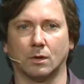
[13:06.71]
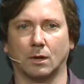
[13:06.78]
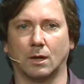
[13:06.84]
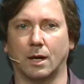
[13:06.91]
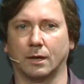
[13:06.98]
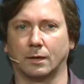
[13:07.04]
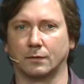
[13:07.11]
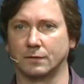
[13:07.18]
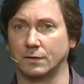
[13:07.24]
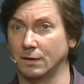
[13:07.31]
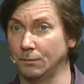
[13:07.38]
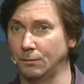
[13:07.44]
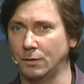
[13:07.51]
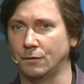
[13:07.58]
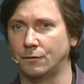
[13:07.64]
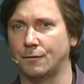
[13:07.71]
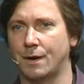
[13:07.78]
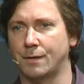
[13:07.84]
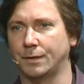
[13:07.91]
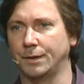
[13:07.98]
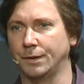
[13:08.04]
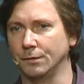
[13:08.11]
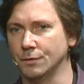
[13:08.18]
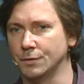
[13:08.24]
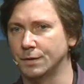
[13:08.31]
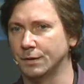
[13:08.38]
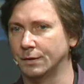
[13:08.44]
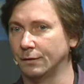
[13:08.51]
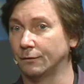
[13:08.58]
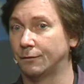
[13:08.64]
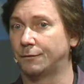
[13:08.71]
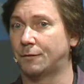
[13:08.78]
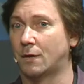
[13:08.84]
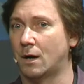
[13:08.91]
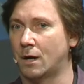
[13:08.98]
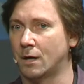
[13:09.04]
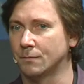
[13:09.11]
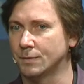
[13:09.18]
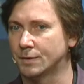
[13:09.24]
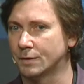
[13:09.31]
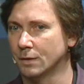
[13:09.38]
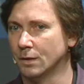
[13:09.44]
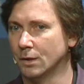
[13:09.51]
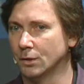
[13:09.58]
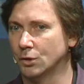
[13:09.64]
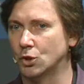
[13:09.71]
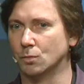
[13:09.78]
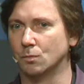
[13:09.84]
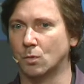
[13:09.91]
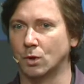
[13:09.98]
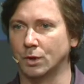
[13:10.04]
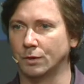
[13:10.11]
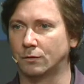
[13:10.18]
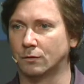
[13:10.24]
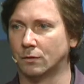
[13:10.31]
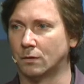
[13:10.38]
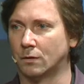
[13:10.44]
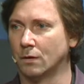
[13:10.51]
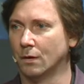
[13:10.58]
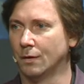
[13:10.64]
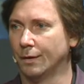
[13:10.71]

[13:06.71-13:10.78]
like ZigBee is very used in farms to monitor,